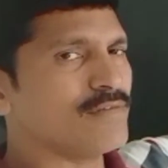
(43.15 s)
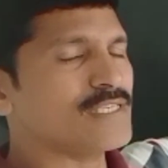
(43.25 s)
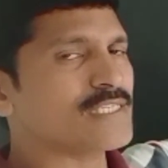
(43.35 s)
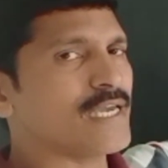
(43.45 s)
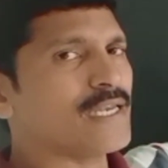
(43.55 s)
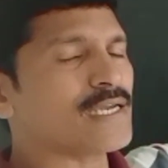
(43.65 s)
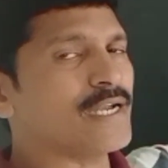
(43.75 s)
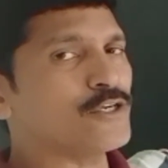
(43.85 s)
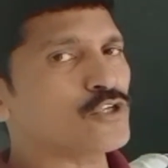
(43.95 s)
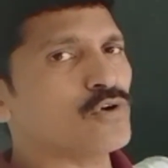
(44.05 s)
which can
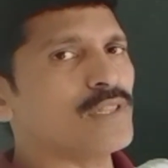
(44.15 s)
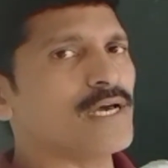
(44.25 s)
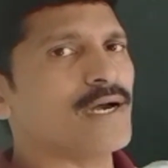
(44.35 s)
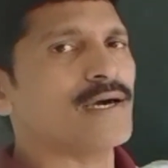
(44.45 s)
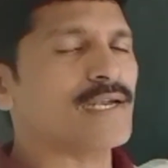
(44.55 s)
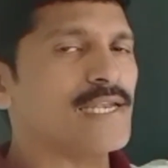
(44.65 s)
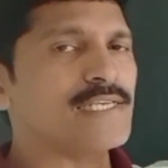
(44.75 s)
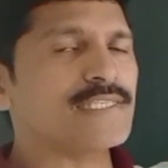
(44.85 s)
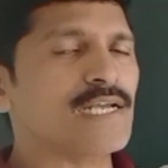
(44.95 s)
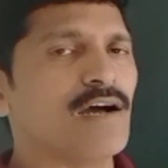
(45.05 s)
control the
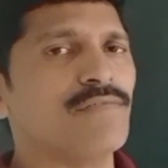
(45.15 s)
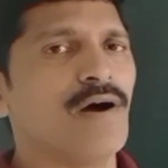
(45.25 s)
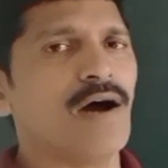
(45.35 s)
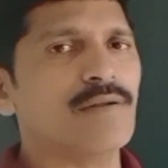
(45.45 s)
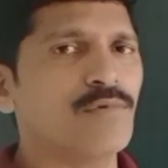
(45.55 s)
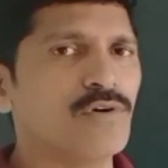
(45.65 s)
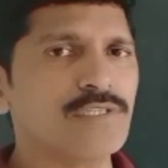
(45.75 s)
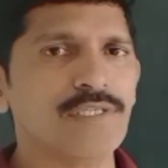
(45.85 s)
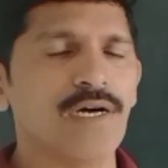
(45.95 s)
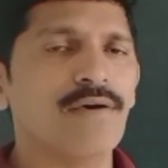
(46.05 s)
releasing of hormones,